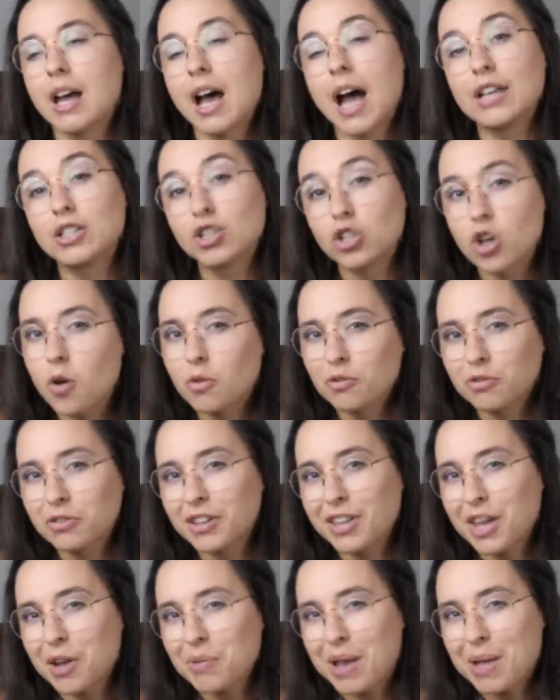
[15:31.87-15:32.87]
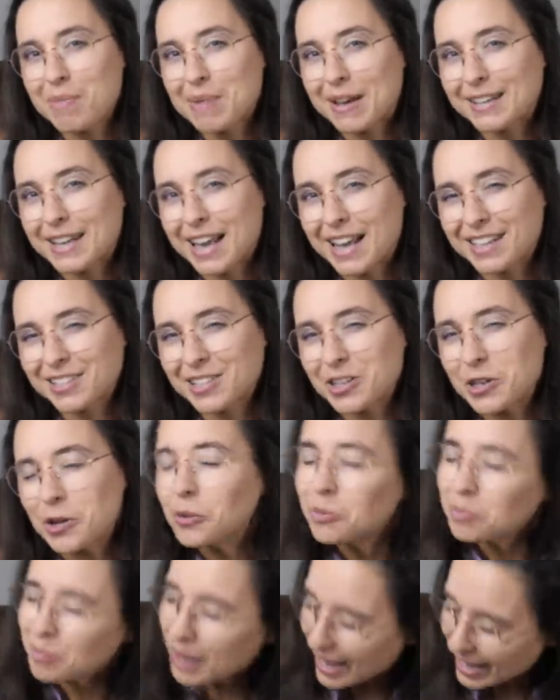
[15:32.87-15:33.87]
I don't feel that way about Nasty
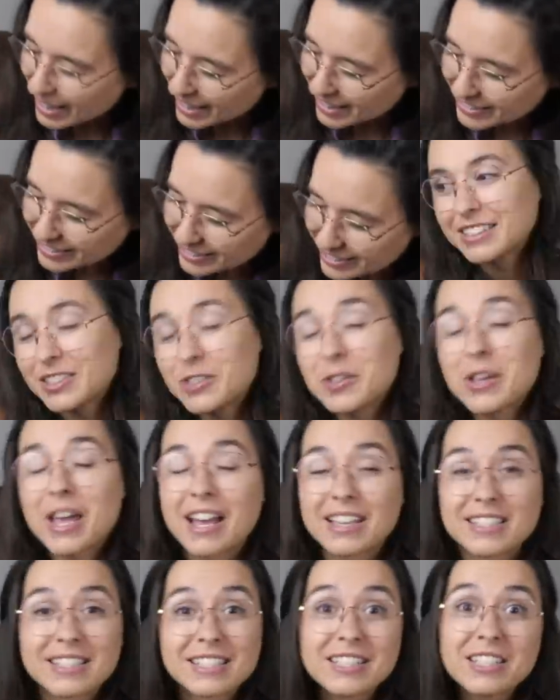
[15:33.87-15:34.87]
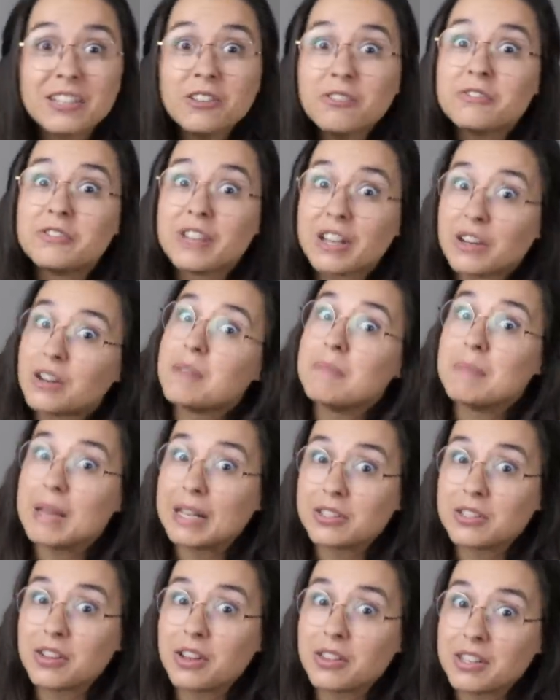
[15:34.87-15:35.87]
Old Man. So yeah, still very
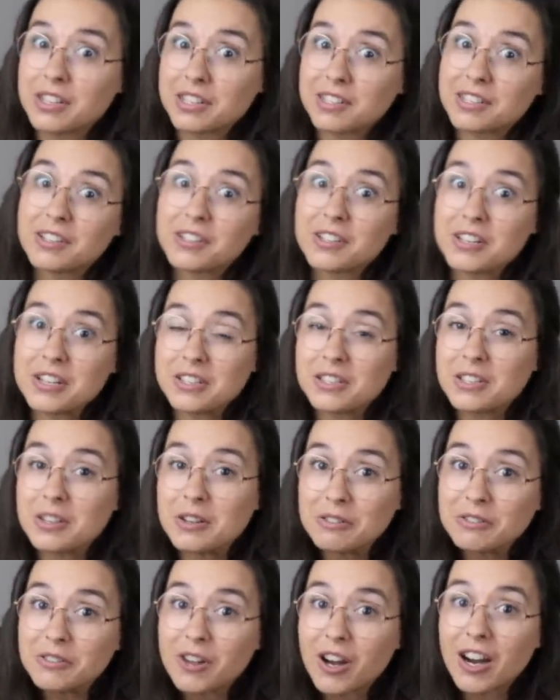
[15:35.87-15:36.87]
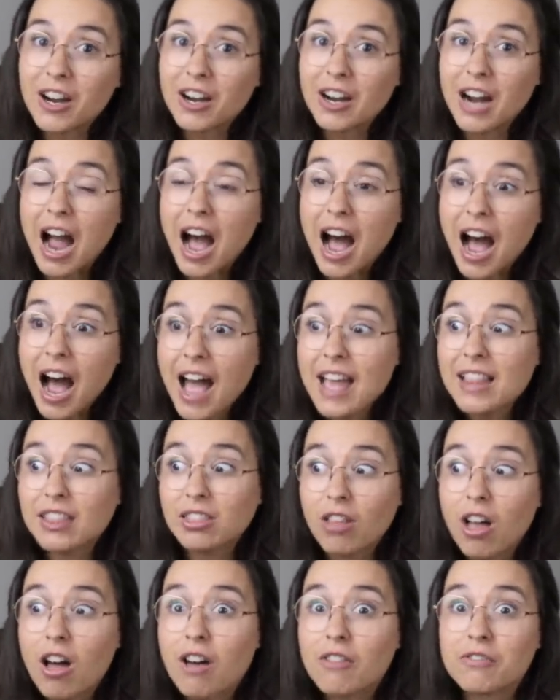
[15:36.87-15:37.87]
mixed on this series so far. I
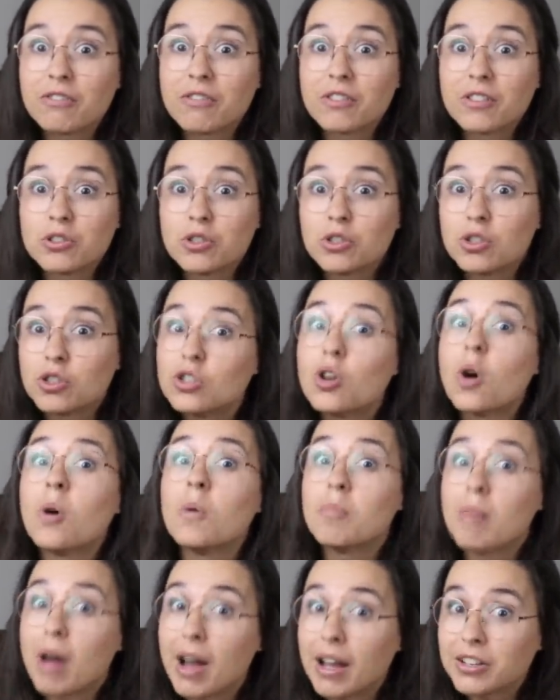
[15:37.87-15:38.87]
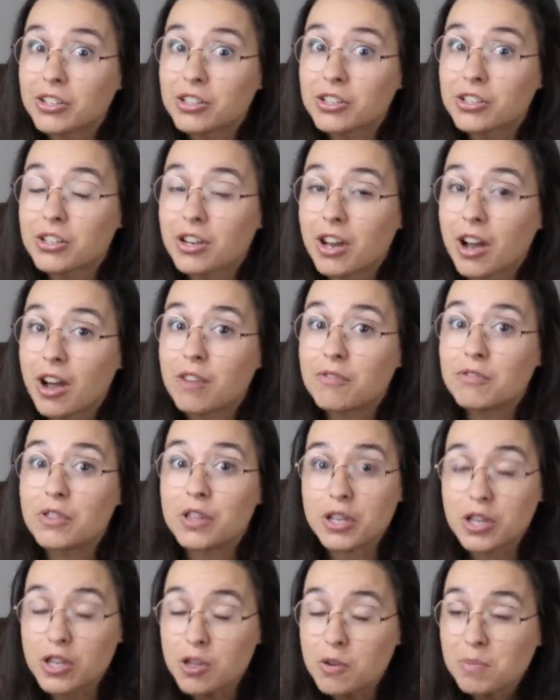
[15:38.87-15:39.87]
love so much of
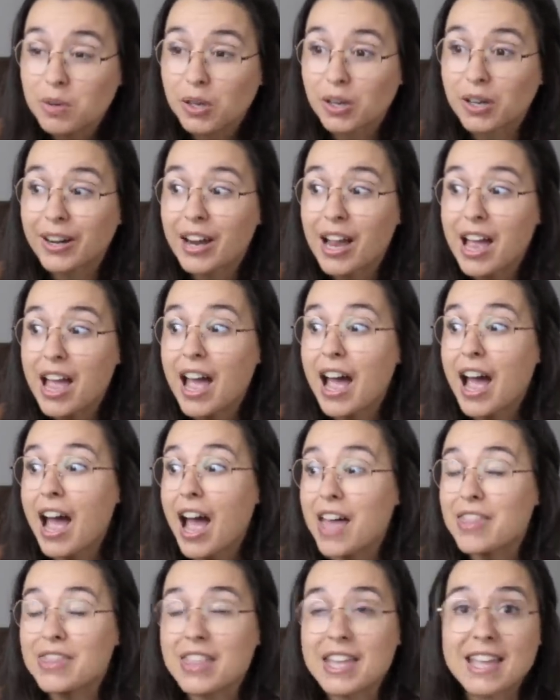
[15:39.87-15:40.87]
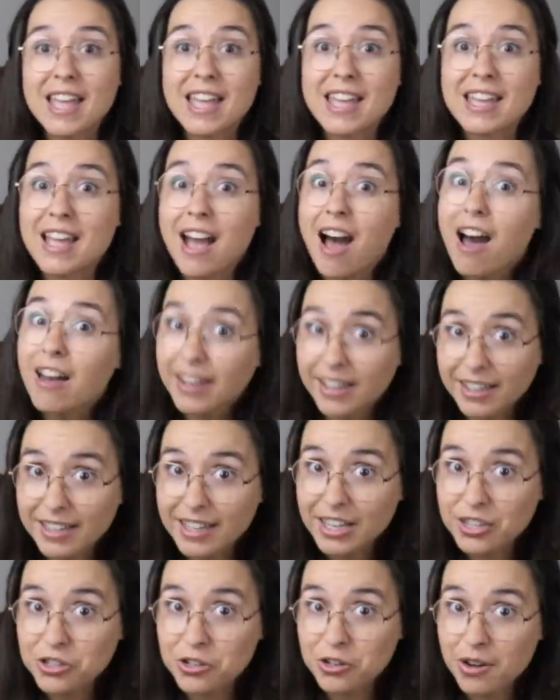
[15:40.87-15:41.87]
the humor and the chaotic
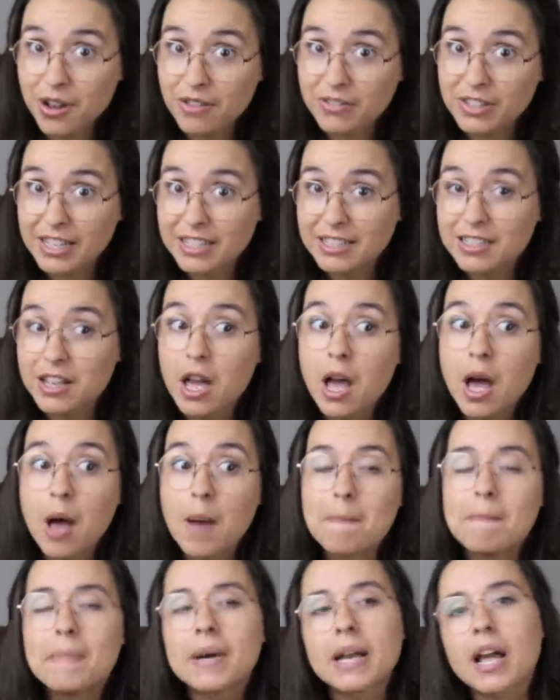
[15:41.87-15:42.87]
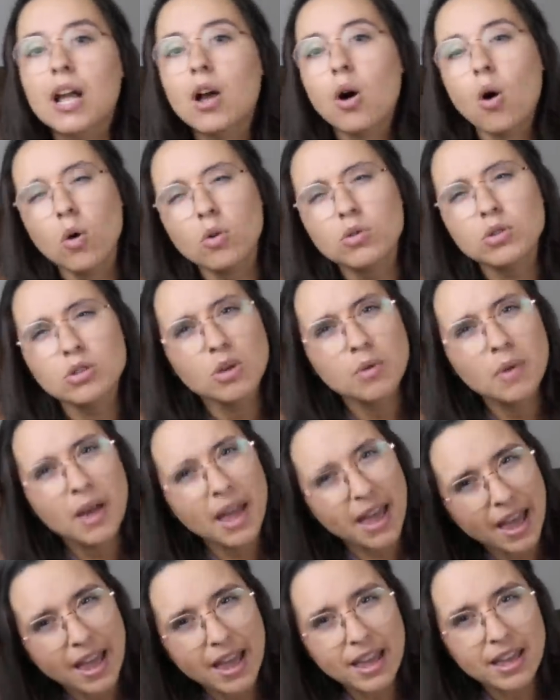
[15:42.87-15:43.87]
nature of it, but I also
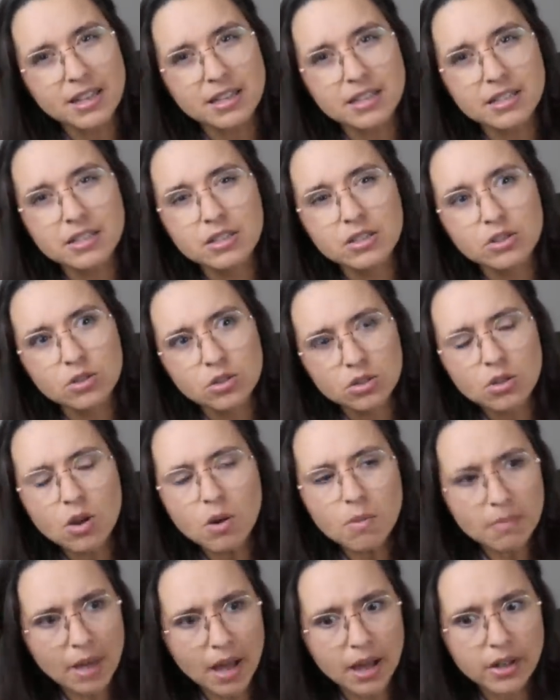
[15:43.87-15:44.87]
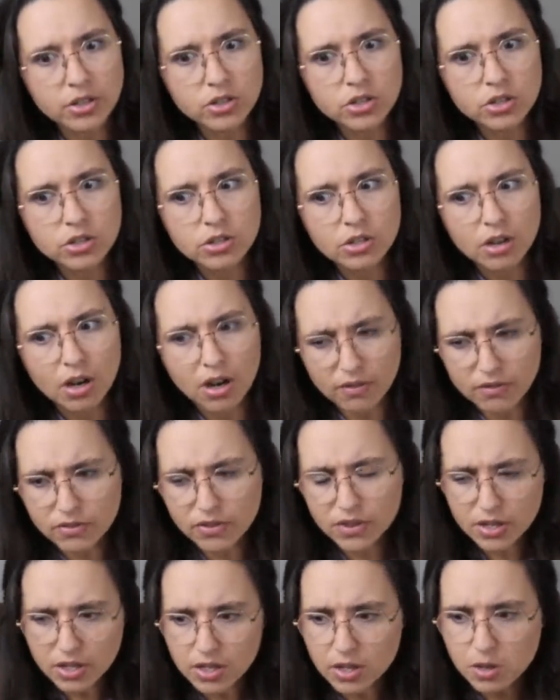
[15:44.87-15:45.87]
hate so much of
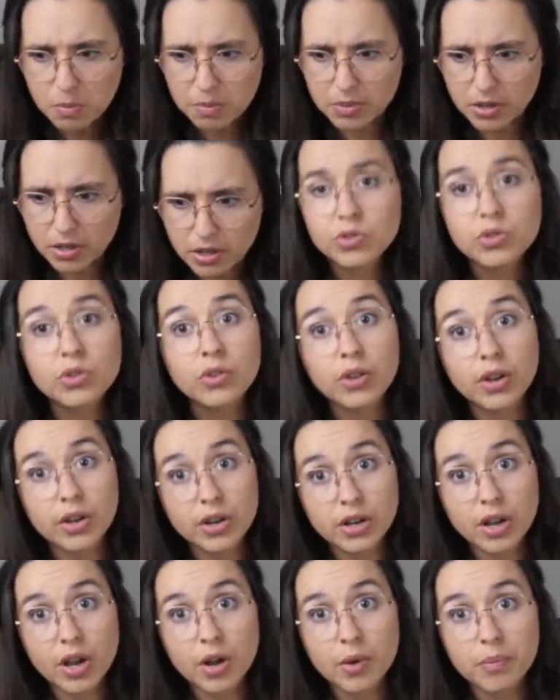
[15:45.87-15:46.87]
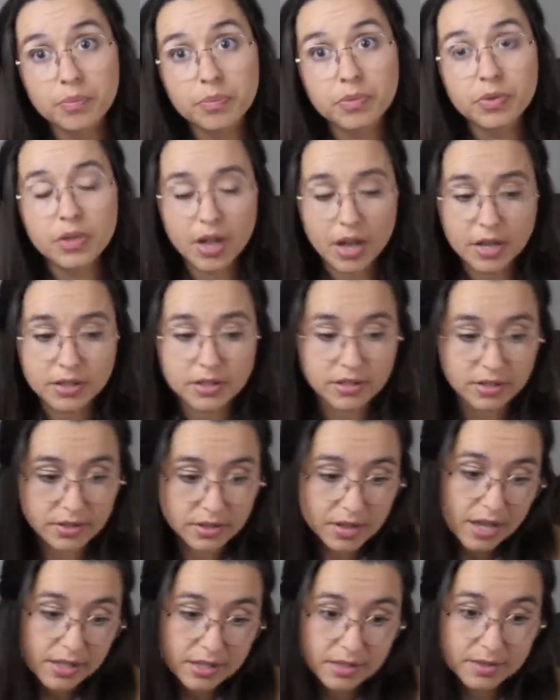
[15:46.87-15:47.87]
the humor. So there you go. That's
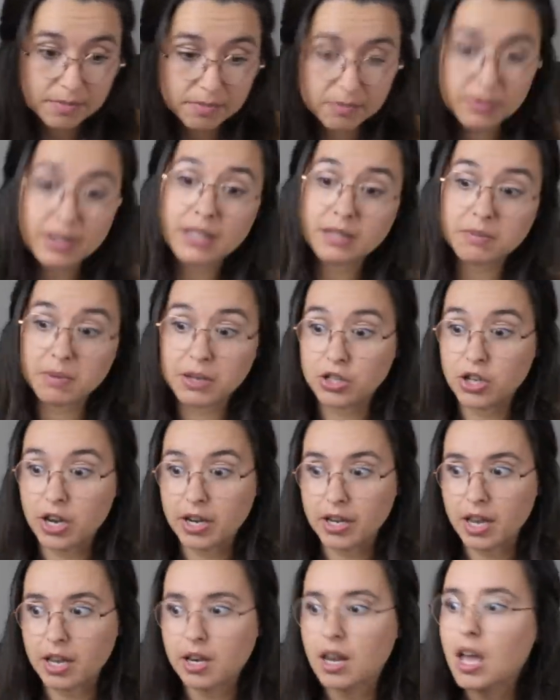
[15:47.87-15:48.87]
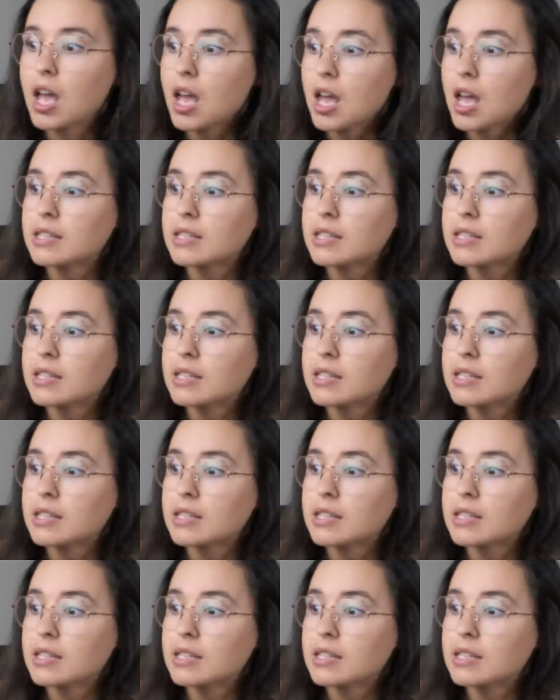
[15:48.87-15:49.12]
that's that's my check-in.